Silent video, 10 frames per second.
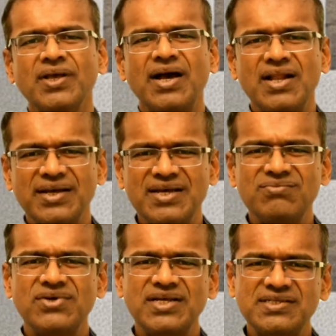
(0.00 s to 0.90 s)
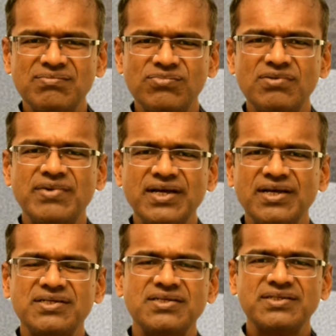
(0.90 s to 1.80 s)
And again, very simple
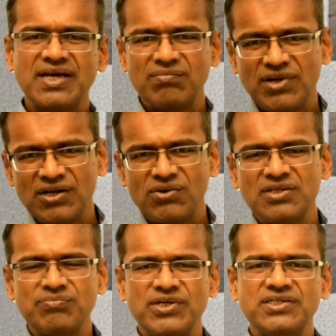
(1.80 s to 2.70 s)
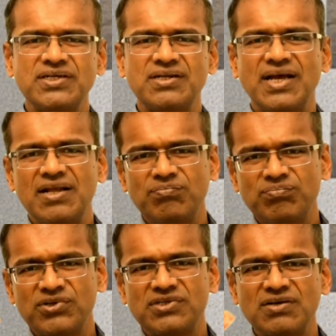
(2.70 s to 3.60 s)
medications can bring down the pressure and
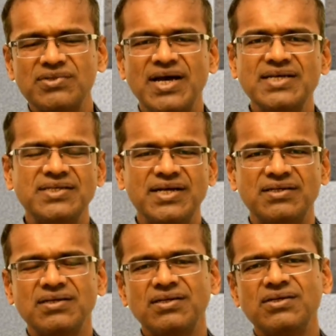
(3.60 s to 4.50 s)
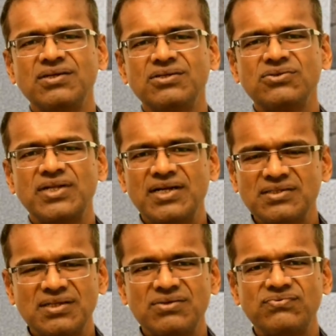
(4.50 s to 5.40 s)
preserve the eyesight. So that is
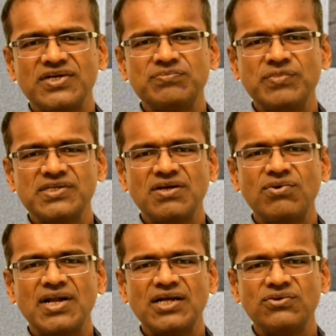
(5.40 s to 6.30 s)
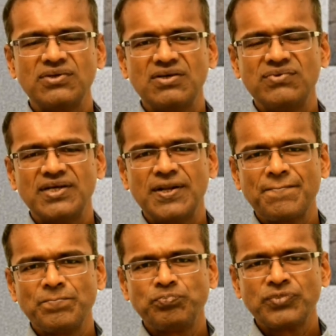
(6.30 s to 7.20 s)
the first message I would like to give here.
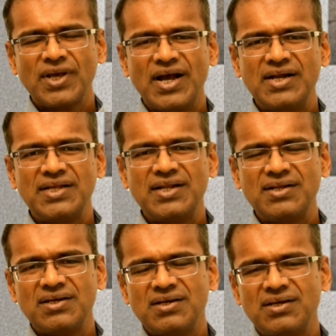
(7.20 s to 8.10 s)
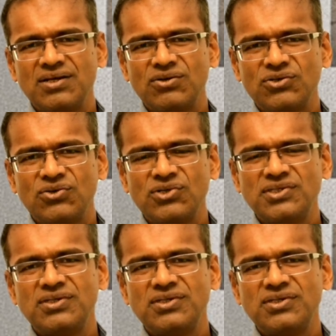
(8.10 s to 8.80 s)
And then don't